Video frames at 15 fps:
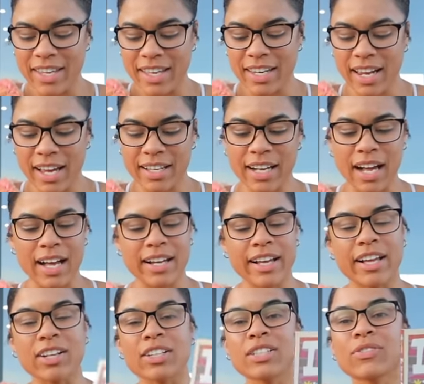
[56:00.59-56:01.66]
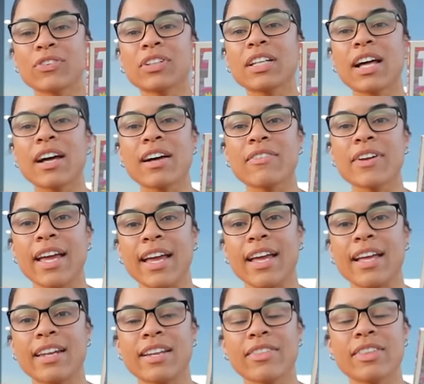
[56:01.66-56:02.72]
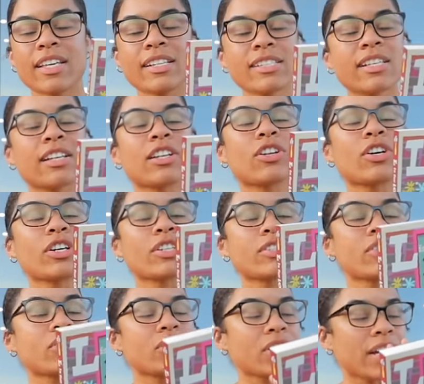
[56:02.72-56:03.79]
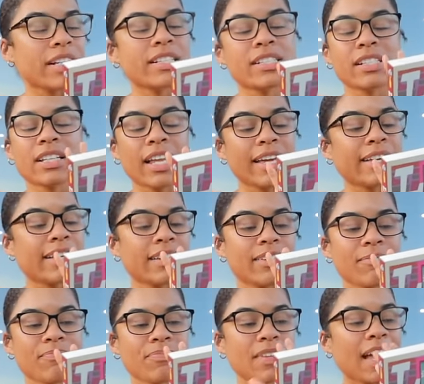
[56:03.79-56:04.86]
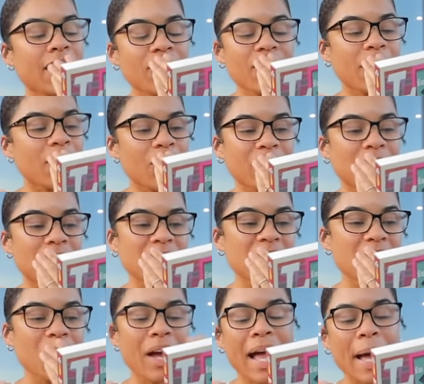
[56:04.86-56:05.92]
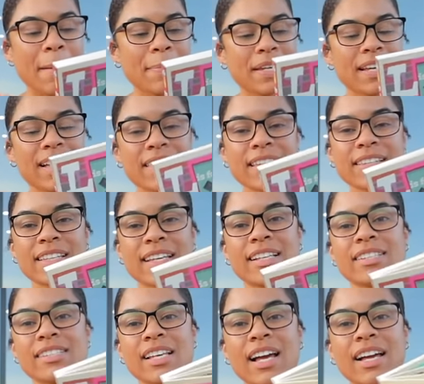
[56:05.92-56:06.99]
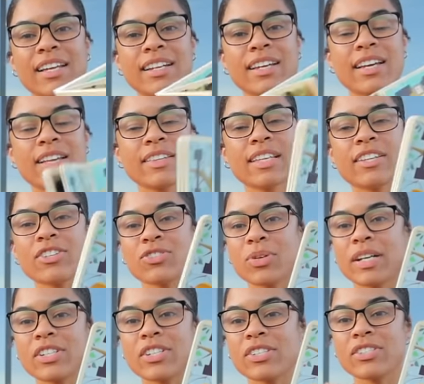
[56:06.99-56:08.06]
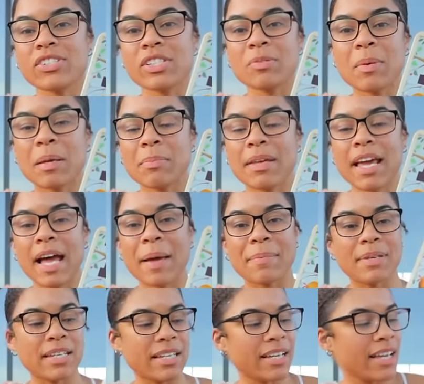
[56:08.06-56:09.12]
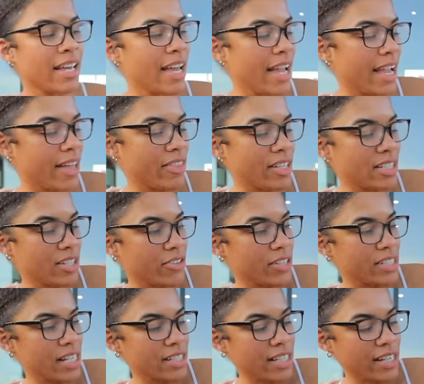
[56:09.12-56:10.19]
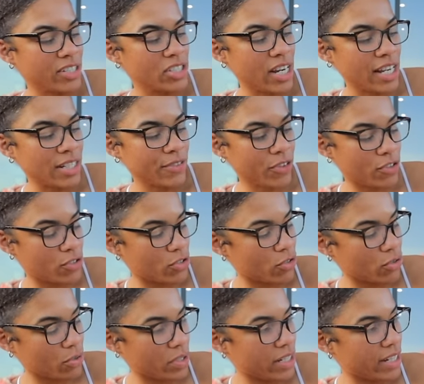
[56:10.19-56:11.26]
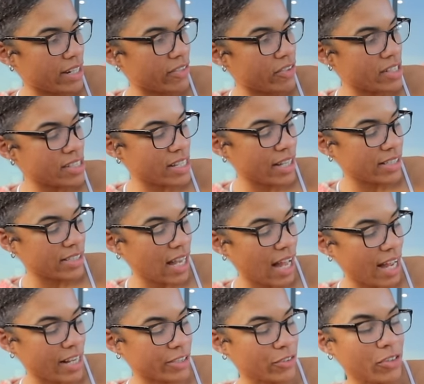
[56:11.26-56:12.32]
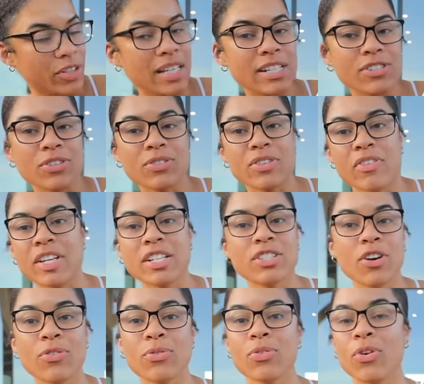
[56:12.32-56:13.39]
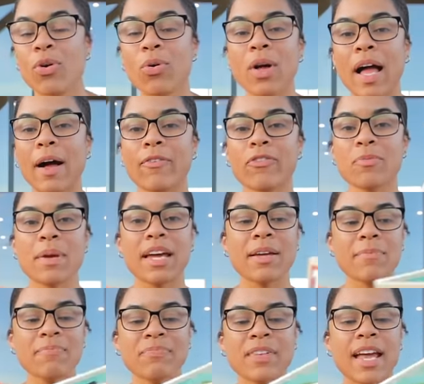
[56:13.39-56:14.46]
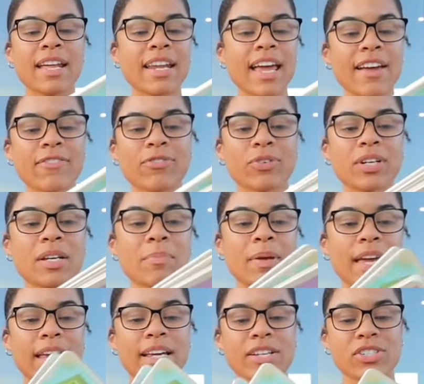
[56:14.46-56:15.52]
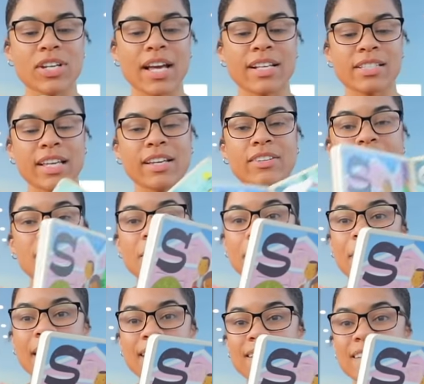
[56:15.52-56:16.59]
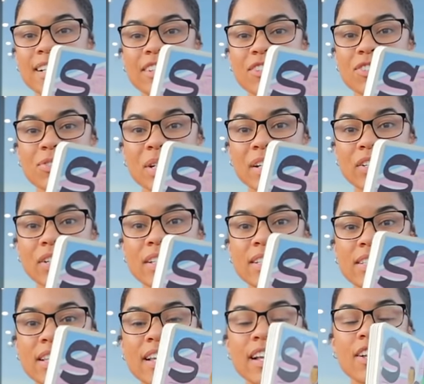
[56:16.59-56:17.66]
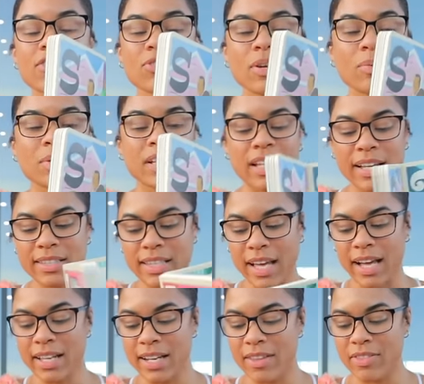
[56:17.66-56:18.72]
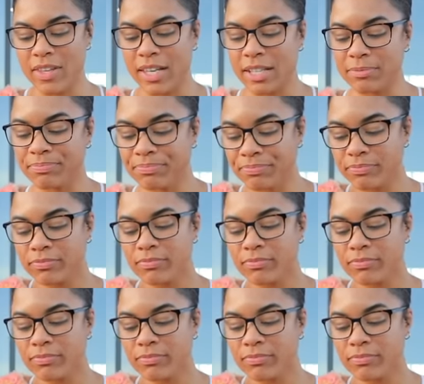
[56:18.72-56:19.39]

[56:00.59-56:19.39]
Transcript: then I got L is for Love, and this looks just like I don't know, it looks so happy. I think the inside, the illustrations just make me happy. And this literally says like J is for jewelry and this says I is for initials and they just go through the whole alphabet. And every page has like the best illustrations. So I really like that. And then